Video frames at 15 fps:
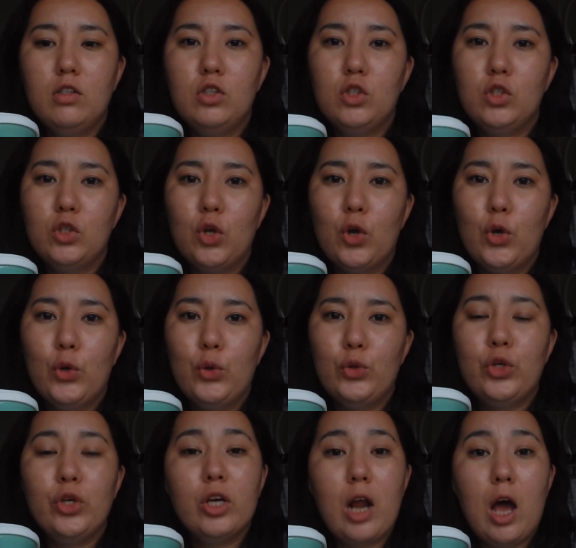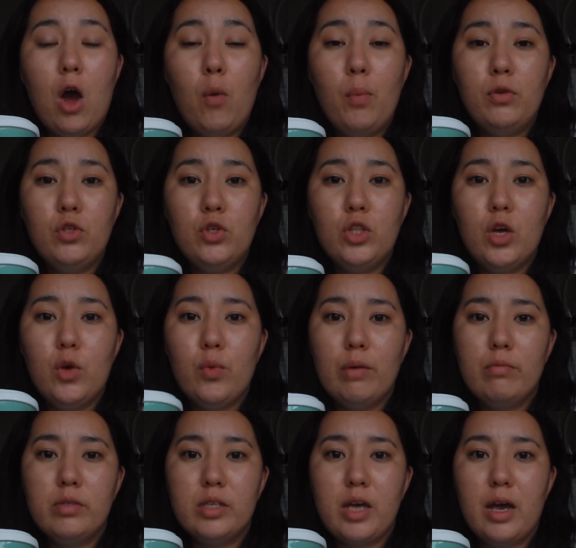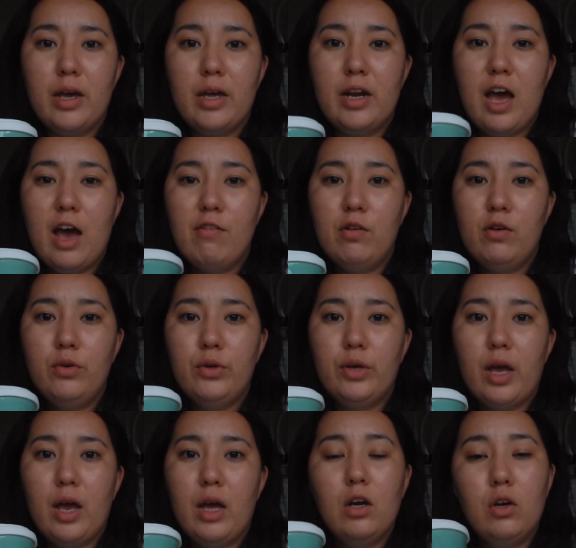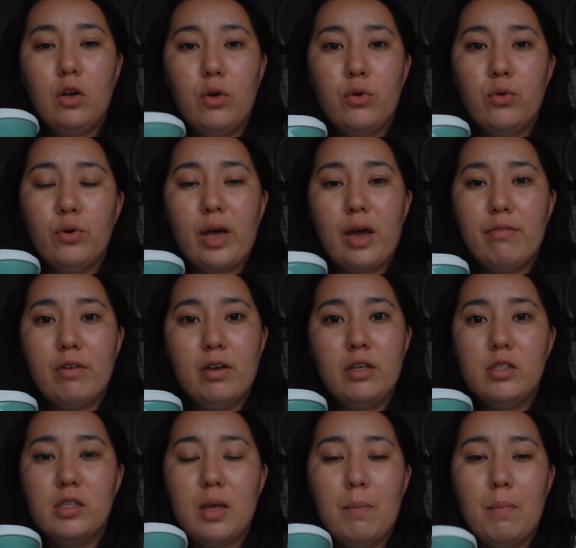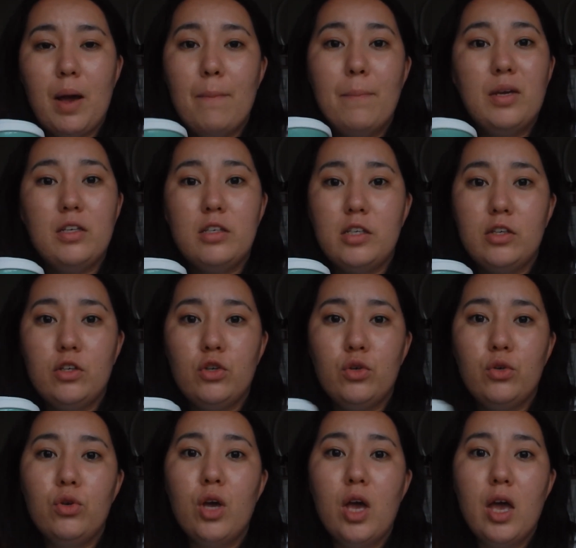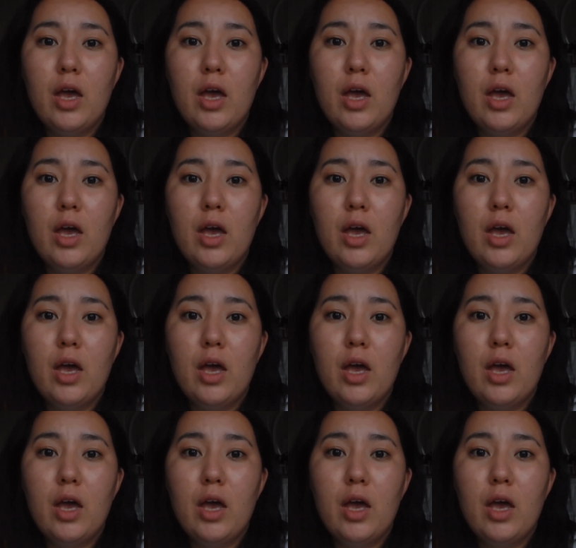So you can hop onto their website and have a look at local cafes that might be near you,